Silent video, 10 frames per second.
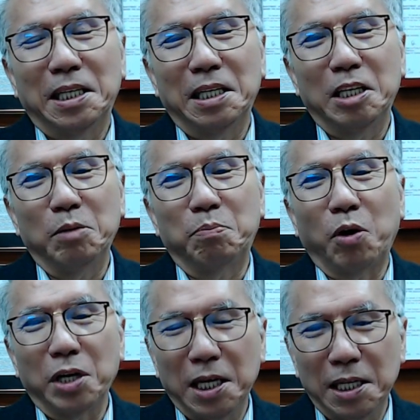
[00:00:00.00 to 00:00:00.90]
he
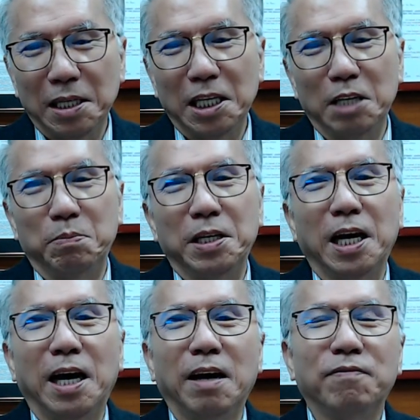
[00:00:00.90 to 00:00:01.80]
brought in
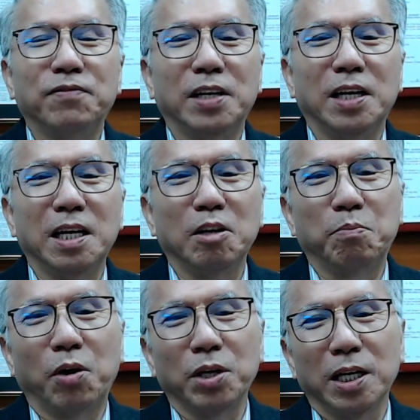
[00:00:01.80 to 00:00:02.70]
EPF, and
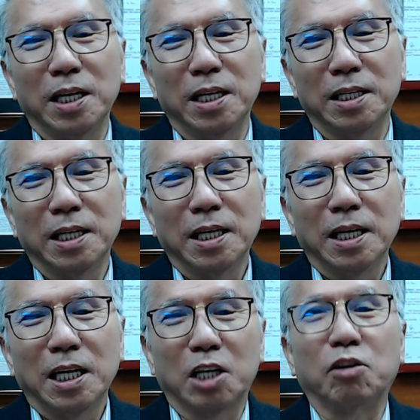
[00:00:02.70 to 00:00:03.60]
then
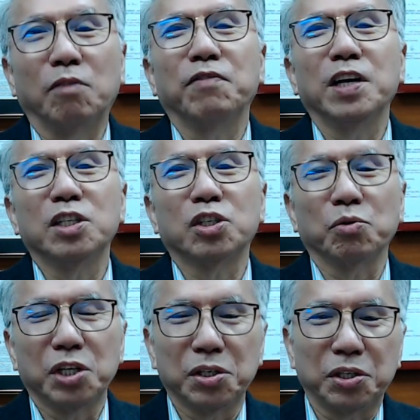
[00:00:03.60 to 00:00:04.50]
he convinced
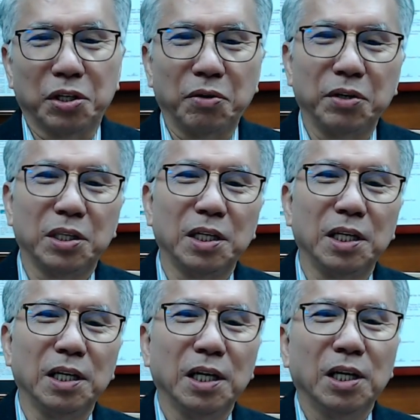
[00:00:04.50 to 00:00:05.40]
Social Security
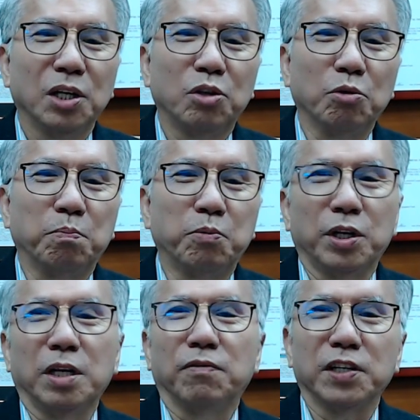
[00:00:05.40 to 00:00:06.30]
to put
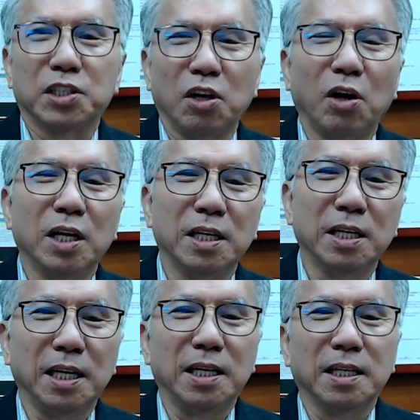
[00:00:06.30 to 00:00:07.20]
the first dollar
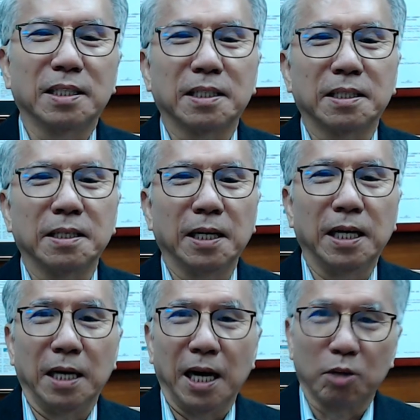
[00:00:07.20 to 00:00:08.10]
in
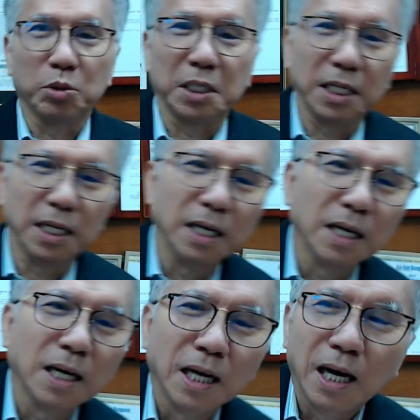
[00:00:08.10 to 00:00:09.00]
equity,
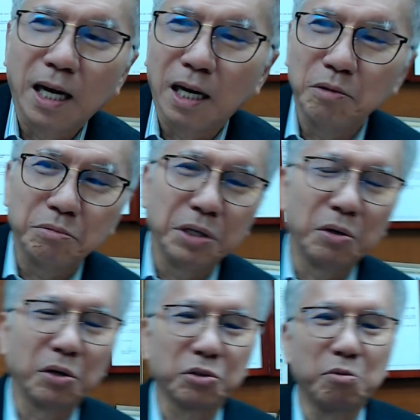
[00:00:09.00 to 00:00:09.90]
and then we
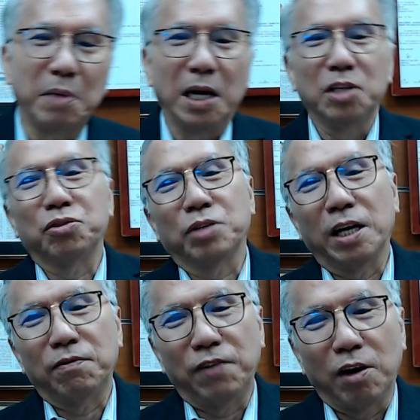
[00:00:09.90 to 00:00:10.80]
also managed to
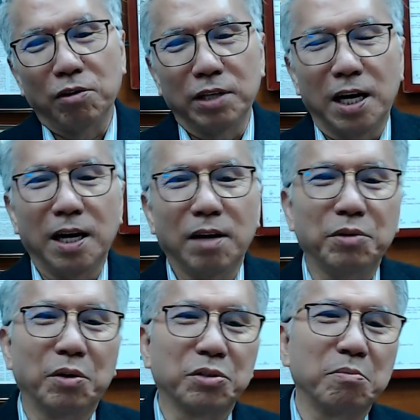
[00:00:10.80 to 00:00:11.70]
get Felda.
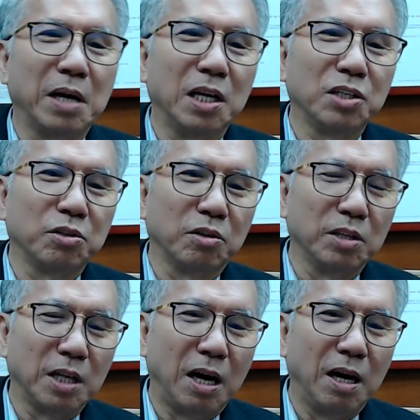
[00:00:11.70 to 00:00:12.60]
We also managed to do
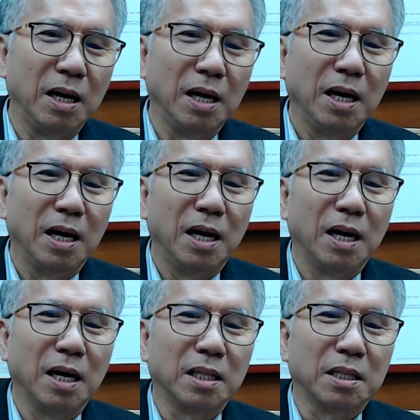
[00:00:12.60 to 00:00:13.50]

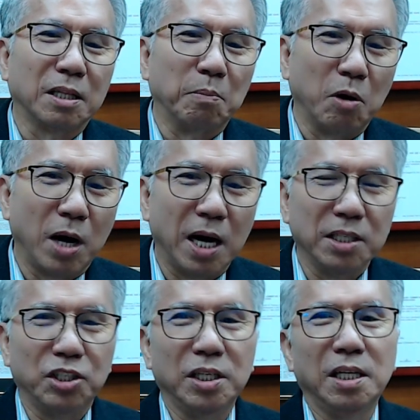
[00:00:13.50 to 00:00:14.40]
Tabung
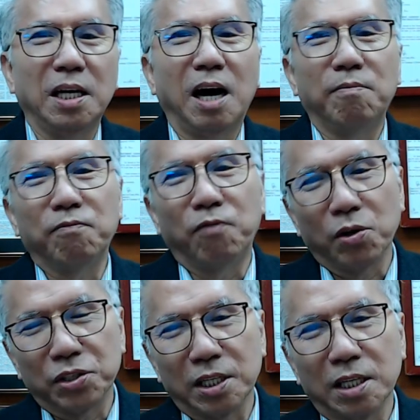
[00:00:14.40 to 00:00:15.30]
Haji, Armed
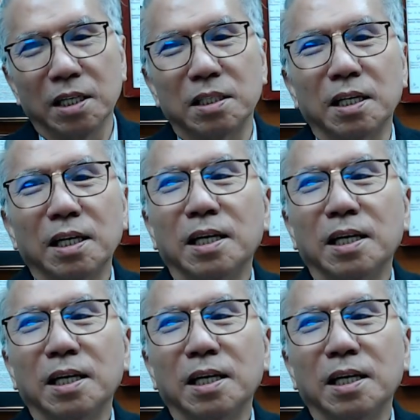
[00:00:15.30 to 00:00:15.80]
Forces.